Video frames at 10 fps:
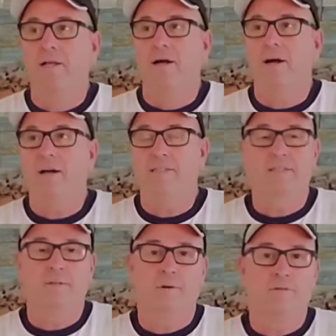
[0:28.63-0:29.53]
Uh, it's a
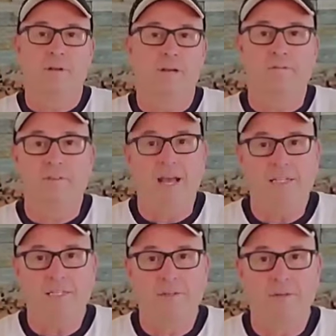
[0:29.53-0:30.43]
little more of an
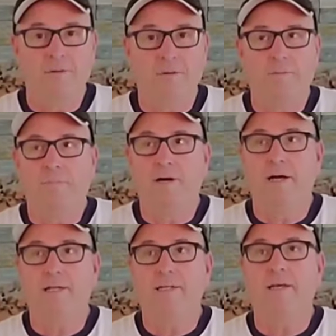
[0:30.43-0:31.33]
advanced tool,
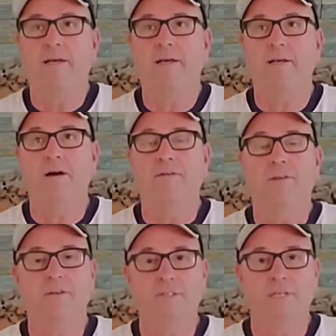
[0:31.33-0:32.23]
but you know, I've
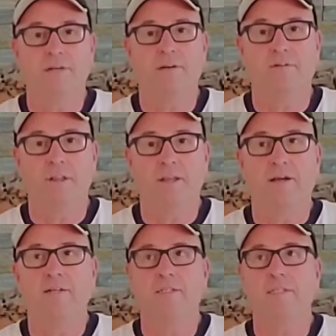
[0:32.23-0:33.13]
used it over the
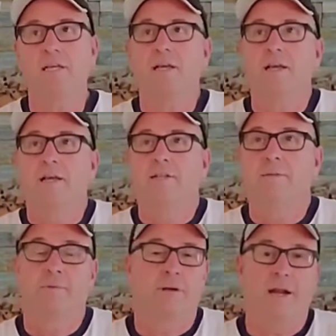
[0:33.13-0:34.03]
years to
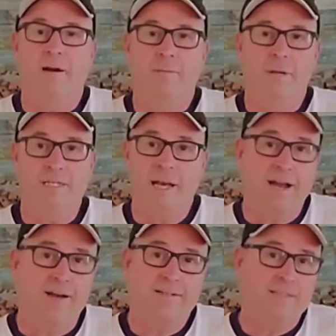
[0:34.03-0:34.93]
put air in my
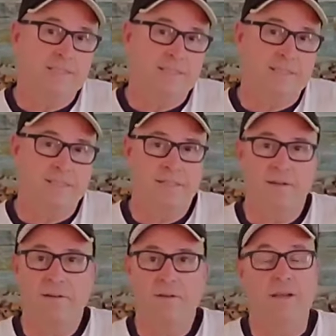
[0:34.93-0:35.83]
tires. You
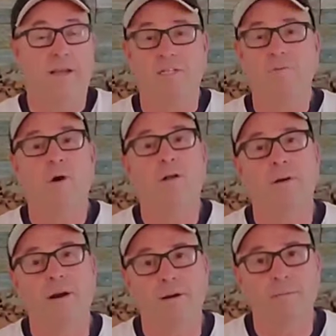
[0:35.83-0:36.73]
know, you can get a
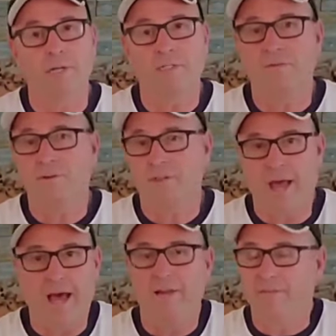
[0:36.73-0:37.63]
smaller air compressor for
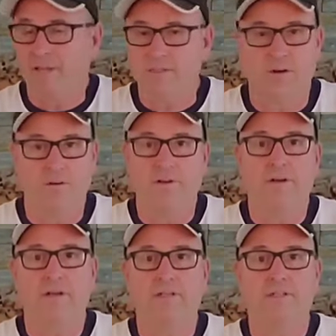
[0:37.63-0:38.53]
that if that's all you're
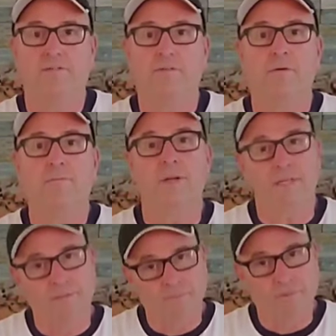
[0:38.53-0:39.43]
going to use it for, but
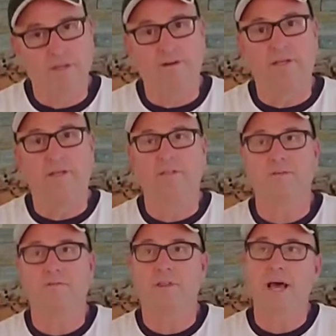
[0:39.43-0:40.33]
it, you know, you can use
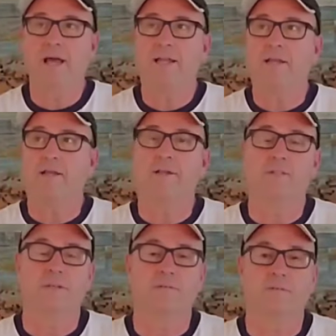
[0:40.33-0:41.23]
it for that. You can
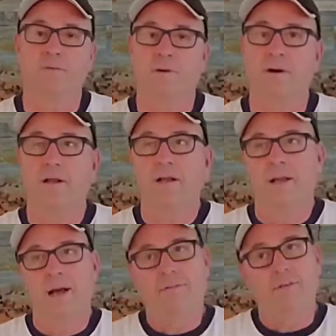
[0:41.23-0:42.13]
use it for,
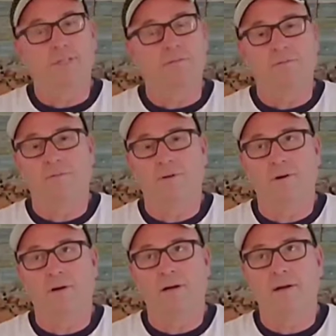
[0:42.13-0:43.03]
I've used it
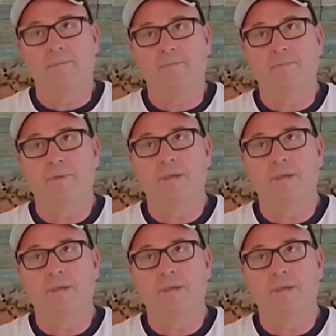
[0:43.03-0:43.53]
for um,